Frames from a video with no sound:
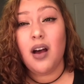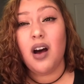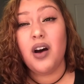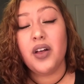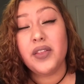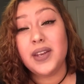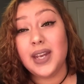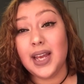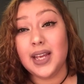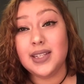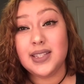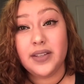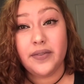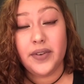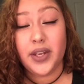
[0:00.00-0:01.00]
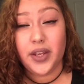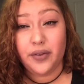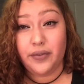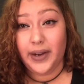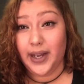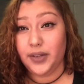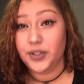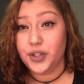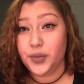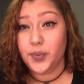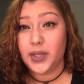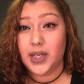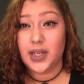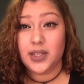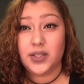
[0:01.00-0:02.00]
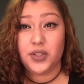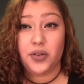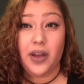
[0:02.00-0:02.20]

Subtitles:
all the negativity around you because